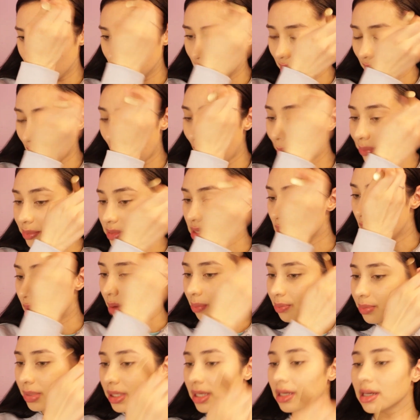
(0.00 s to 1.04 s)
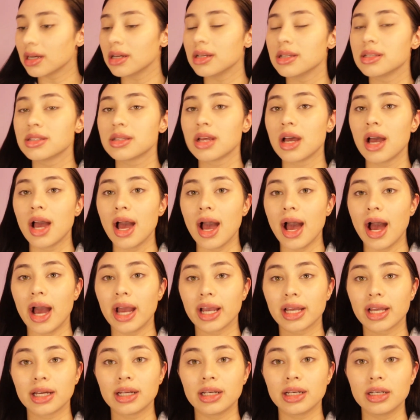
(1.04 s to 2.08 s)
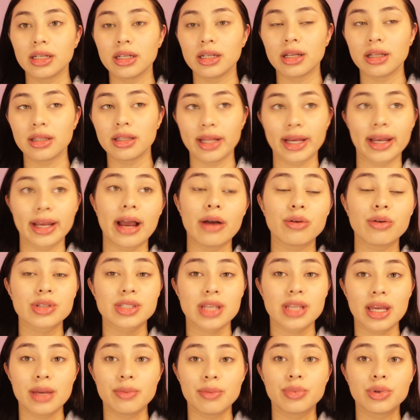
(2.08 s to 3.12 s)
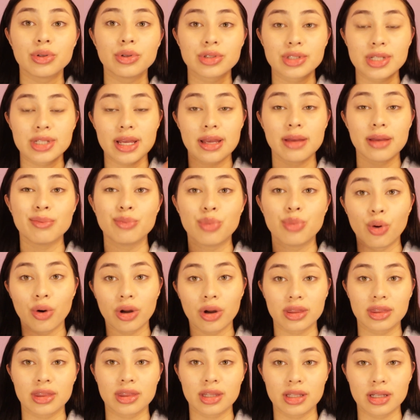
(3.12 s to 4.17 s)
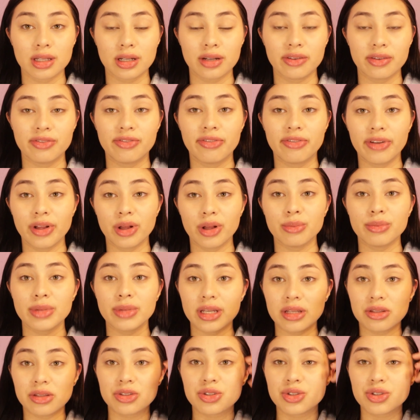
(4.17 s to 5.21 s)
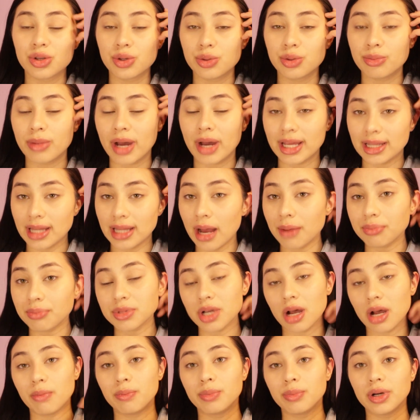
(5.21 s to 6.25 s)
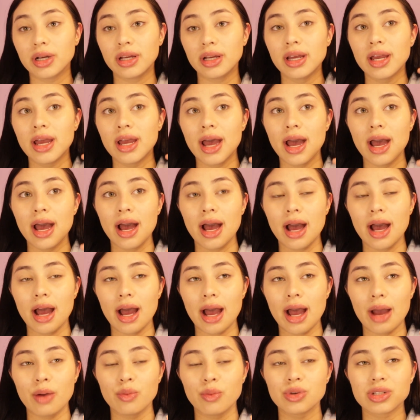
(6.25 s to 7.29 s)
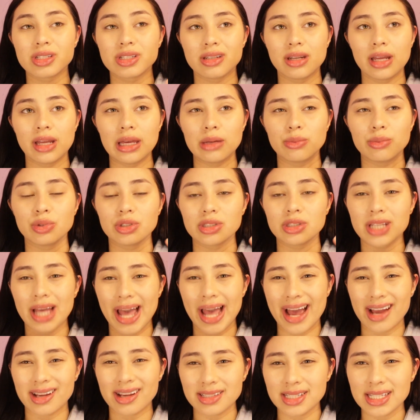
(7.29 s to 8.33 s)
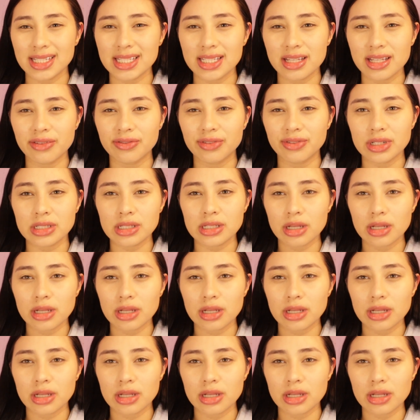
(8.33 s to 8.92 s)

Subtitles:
laptop because I couldn't, like, I was able to import the film into my laptop, but I wasn't able to access it for